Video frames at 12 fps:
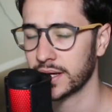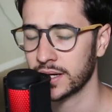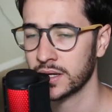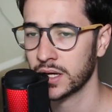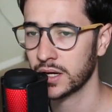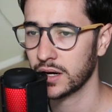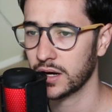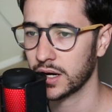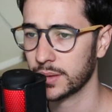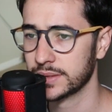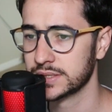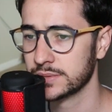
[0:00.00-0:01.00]
it.
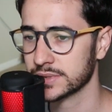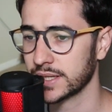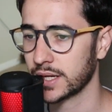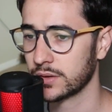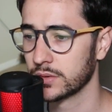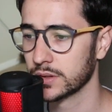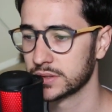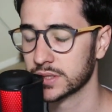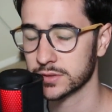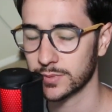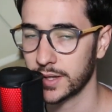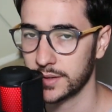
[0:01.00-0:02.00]
Uh, it seems like it really
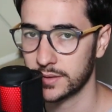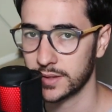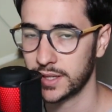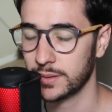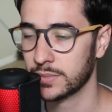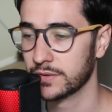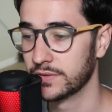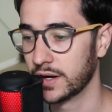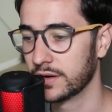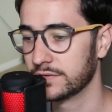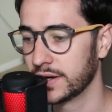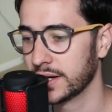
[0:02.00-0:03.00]
does want you to keep
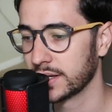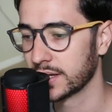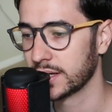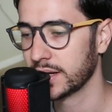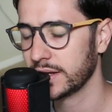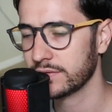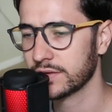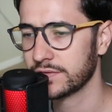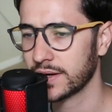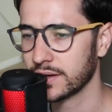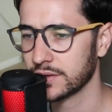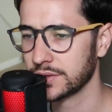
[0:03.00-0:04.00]
verifying it. And I even
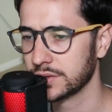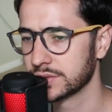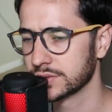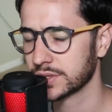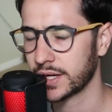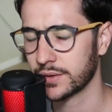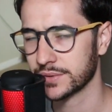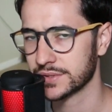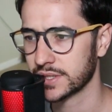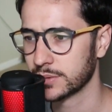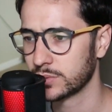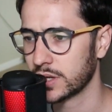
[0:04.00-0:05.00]
found other users kind of with the
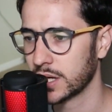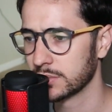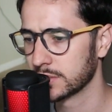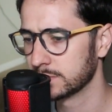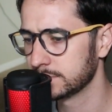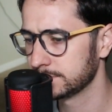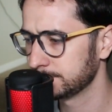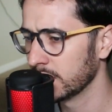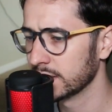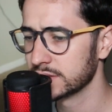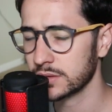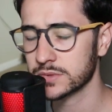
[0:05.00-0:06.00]
same problem.
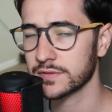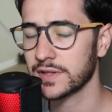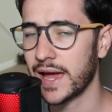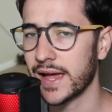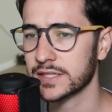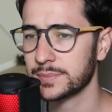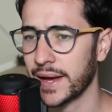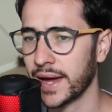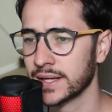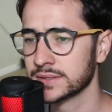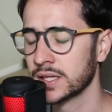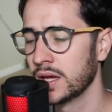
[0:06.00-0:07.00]
In terms of
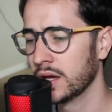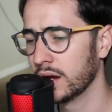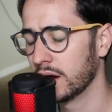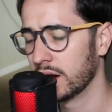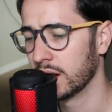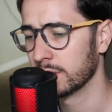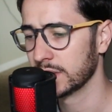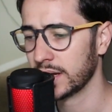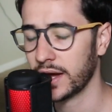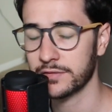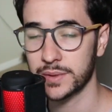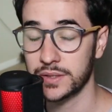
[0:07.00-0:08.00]
LastPass, um,
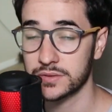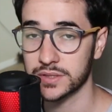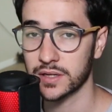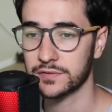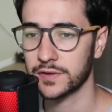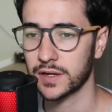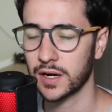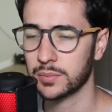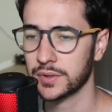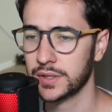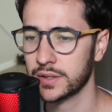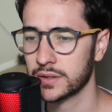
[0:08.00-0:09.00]
I've been using it for a
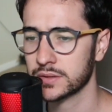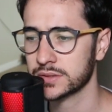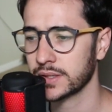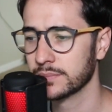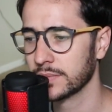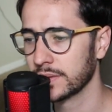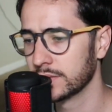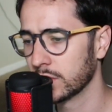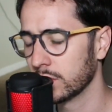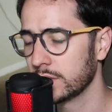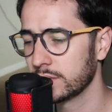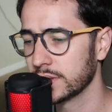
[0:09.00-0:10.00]
couple years. The
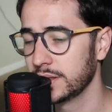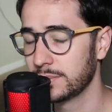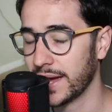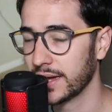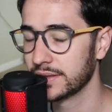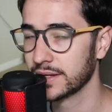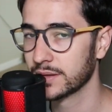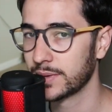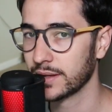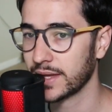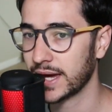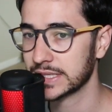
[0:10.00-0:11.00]
only really bad thing
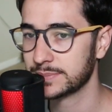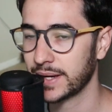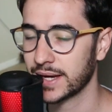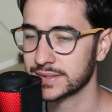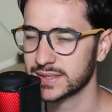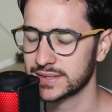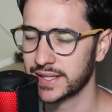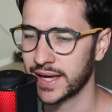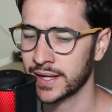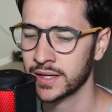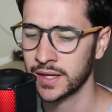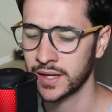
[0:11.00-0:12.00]
about LastPass is
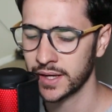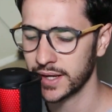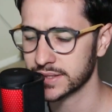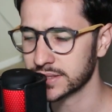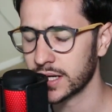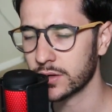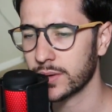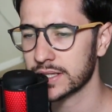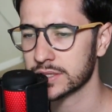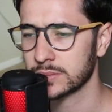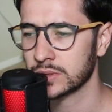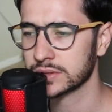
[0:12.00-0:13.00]
that it's kind of
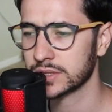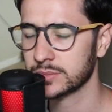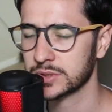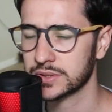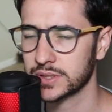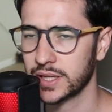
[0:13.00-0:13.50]
questionable in terms of